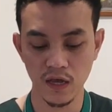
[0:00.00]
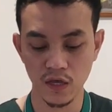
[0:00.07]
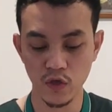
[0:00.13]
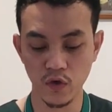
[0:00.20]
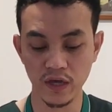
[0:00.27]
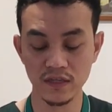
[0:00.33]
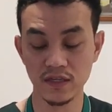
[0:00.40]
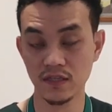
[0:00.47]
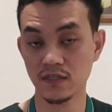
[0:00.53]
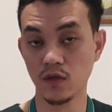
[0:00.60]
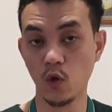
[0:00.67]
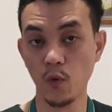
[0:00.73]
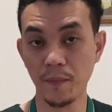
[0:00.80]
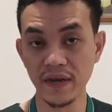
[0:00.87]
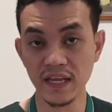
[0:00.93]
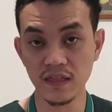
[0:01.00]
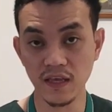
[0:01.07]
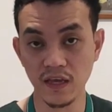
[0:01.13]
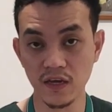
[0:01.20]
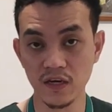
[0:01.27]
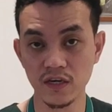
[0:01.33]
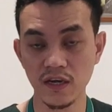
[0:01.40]
You can just open it
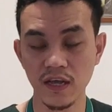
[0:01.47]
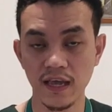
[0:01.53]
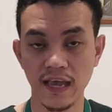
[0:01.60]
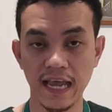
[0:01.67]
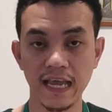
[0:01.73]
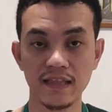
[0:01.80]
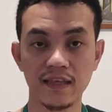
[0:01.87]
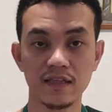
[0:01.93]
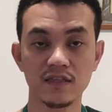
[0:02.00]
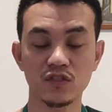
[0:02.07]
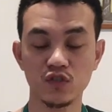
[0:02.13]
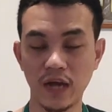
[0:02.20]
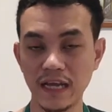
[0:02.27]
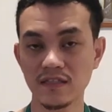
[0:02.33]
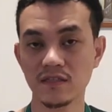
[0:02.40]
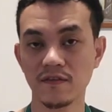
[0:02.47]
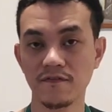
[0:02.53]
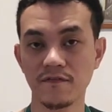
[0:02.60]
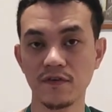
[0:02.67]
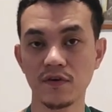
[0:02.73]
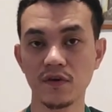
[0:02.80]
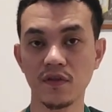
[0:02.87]
here and then
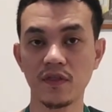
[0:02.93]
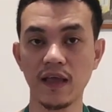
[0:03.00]
transfer